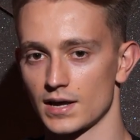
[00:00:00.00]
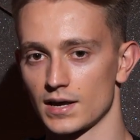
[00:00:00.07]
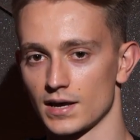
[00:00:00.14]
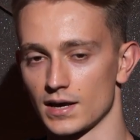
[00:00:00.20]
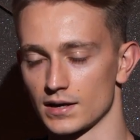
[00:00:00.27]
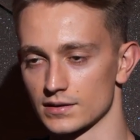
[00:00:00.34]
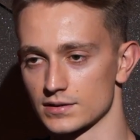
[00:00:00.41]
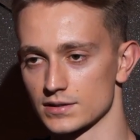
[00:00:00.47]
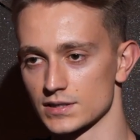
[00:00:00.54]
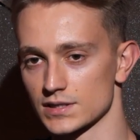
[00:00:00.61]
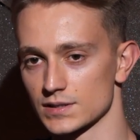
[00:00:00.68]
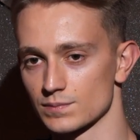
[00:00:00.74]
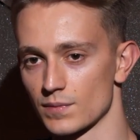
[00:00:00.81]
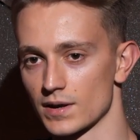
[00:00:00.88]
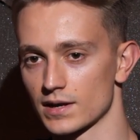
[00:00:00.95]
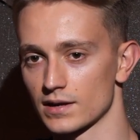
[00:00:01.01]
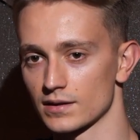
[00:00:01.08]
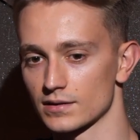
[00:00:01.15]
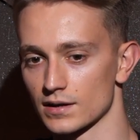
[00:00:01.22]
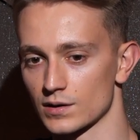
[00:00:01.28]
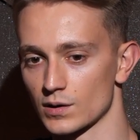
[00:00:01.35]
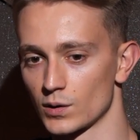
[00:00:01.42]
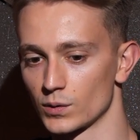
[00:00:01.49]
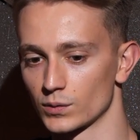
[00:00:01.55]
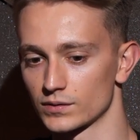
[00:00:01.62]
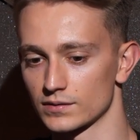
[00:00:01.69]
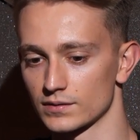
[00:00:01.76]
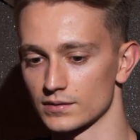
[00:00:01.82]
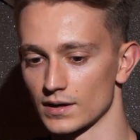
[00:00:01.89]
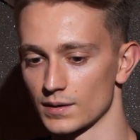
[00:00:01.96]
and just making the code
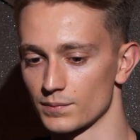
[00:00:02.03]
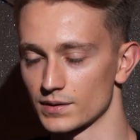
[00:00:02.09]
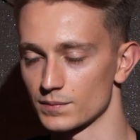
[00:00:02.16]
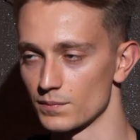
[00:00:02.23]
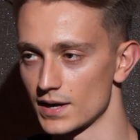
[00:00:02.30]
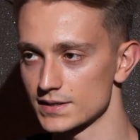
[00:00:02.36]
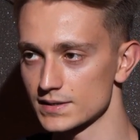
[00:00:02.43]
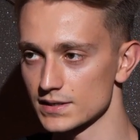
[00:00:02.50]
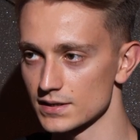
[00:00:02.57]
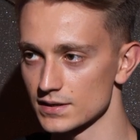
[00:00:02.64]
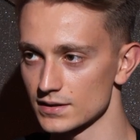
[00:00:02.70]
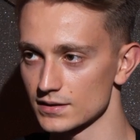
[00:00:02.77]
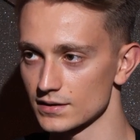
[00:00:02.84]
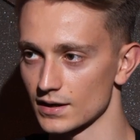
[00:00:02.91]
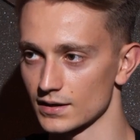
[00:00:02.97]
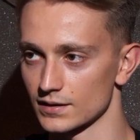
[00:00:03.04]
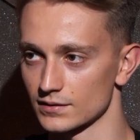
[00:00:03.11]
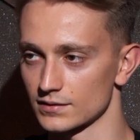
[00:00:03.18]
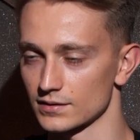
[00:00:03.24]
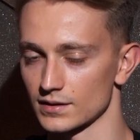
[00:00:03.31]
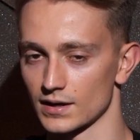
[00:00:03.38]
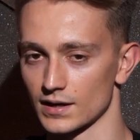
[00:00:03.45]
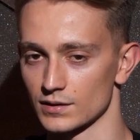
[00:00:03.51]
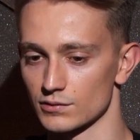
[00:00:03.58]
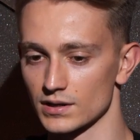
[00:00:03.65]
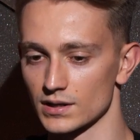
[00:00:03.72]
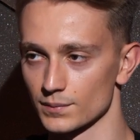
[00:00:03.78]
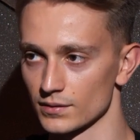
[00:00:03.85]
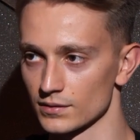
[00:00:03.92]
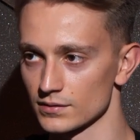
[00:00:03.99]
a bit messy and
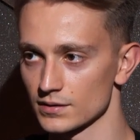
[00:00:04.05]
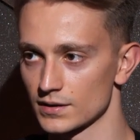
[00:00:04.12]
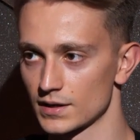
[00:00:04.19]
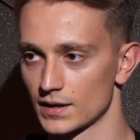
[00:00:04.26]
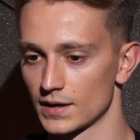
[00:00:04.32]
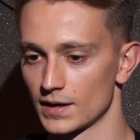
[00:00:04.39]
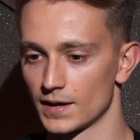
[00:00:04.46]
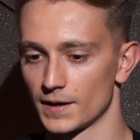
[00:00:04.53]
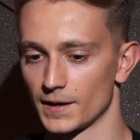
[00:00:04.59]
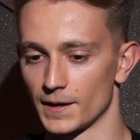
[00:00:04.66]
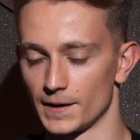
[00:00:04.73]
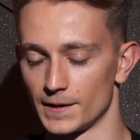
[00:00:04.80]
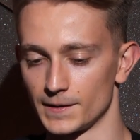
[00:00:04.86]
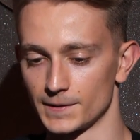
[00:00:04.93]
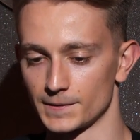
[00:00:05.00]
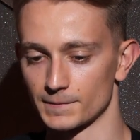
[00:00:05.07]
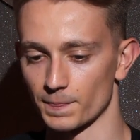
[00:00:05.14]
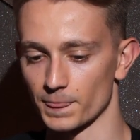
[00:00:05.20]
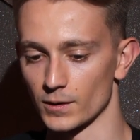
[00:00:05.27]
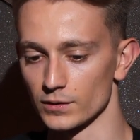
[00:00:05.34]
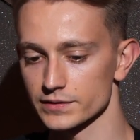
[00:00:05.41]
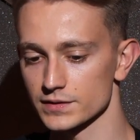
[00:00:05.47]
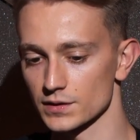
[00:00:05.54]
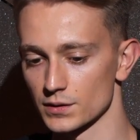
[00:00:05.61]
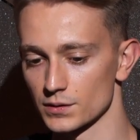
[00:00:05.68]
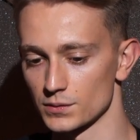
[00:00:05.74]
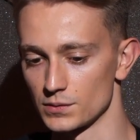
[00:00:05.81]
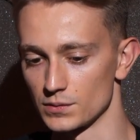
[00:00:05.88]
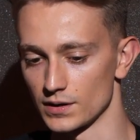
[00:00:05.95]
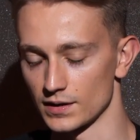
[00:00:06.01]
unreadable.
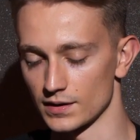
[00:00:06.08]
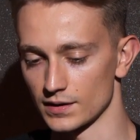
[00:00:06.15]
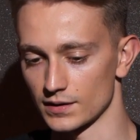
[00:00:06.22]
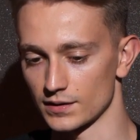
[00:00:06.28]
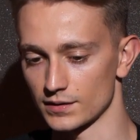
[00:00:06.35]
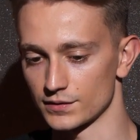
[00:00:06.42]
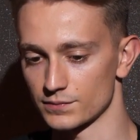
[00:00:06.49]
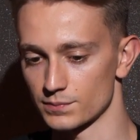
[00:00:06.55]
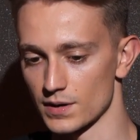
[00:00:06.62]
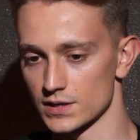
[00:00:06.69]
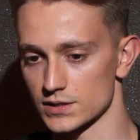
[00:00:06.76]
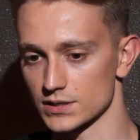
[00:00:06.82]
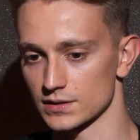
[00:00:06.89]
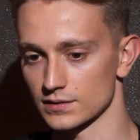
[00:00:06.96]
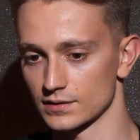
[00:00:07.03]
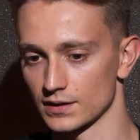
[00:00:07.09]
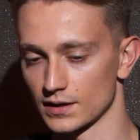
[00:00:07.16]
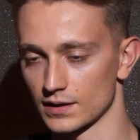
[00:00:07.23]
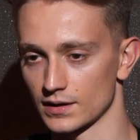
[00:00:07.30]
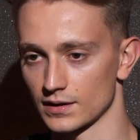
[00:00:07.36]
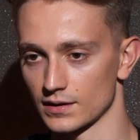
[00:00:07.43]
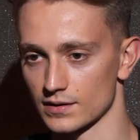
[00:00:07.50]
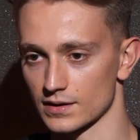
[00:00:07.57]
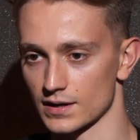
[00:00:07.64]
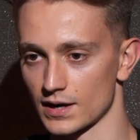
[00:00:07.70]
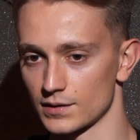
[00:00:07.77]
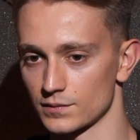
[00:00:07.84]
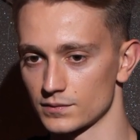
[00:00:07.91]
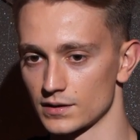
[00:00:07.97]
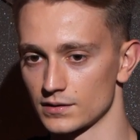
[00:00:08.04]
Also, you've mentioned the
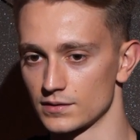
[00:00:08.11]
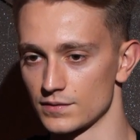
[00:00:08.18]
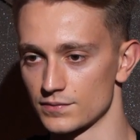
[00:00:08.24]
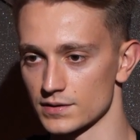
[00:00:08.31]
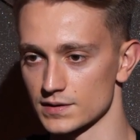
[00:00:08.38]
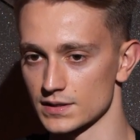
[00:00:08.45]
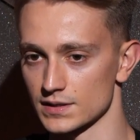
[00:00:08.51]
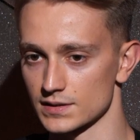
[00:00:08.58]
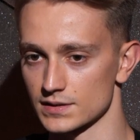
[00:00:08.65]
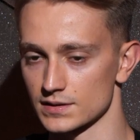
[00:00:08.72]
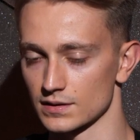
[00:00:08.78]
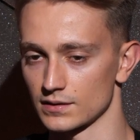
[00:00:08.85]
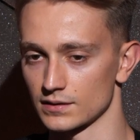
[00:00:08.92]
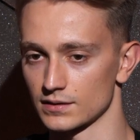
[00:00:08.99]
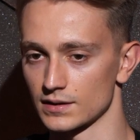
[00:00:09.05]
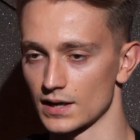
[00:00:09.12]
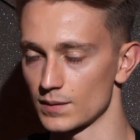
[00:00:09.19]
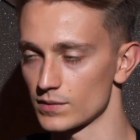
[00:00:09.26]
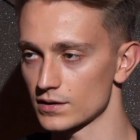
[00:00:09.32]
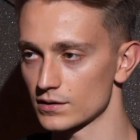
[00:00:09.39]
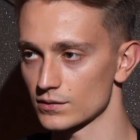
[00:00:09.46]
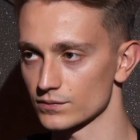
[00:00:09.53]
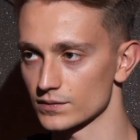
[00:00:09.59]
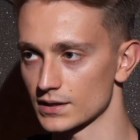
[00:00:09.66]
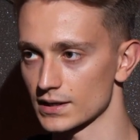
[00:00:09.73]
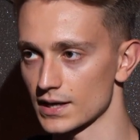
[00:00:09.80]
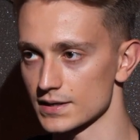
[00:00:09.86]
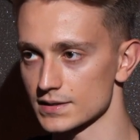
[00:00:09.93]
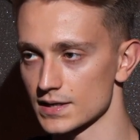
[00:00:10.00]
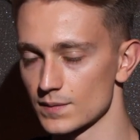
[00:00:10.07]
kind of the differences in the naming of the
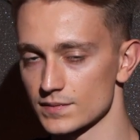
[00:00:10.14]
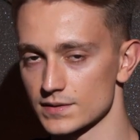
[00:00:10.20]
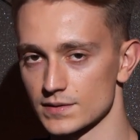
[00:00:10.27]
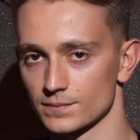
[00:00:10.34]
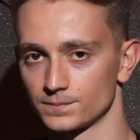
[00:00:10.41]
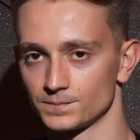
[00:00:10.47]
class names.